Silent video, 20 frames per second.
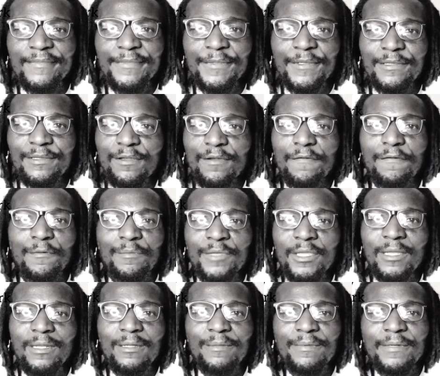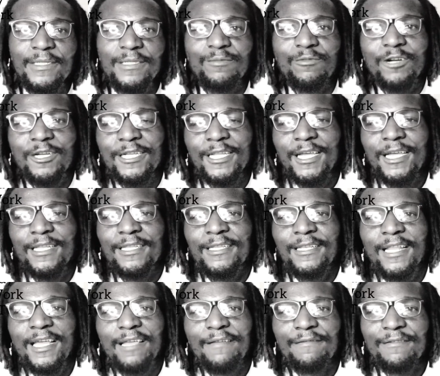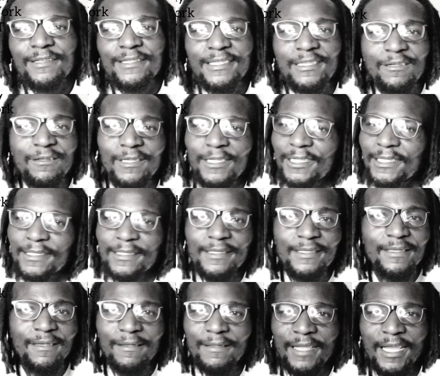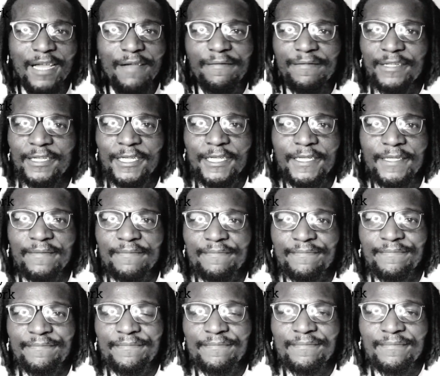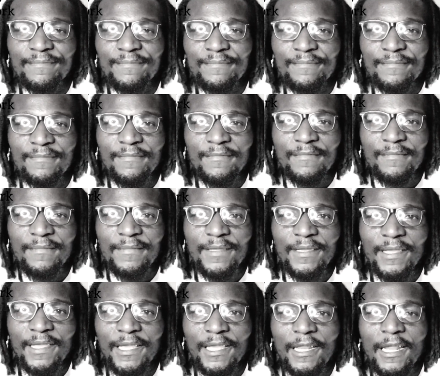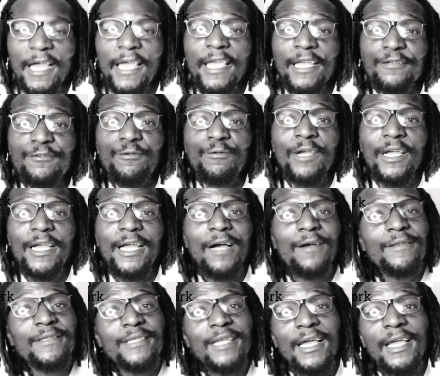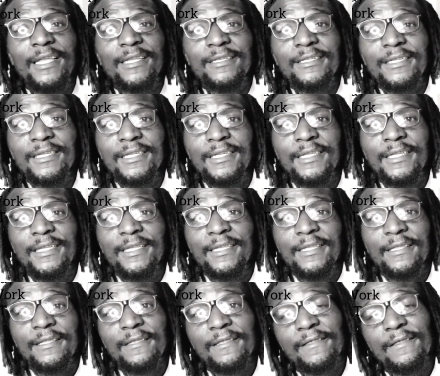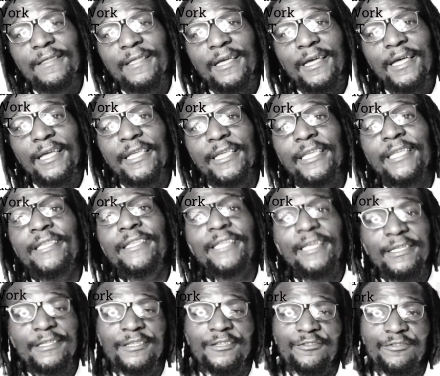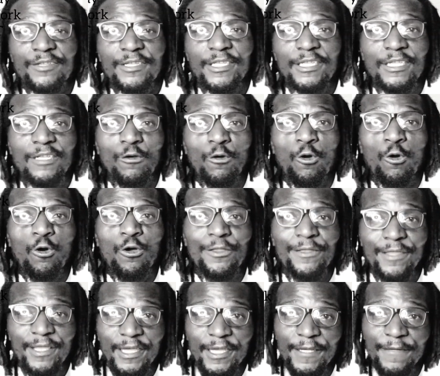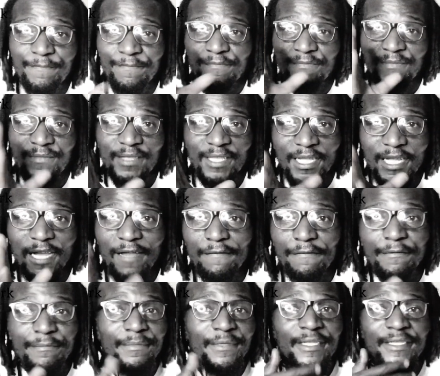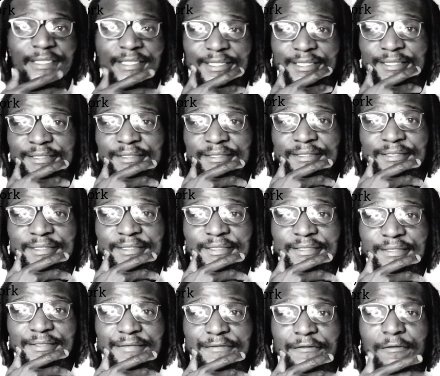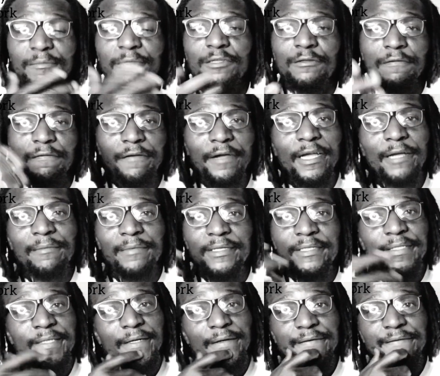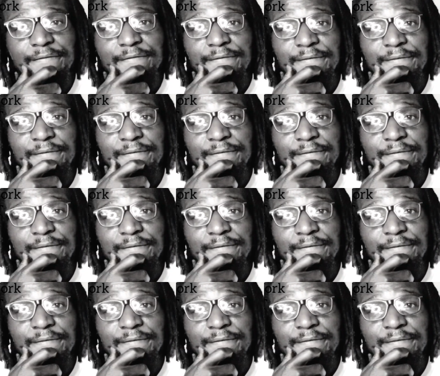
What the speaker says: So for me, Liberty Bonali, life was not easy in South Africa. And I had to work outside the industry or the government for me to find myself,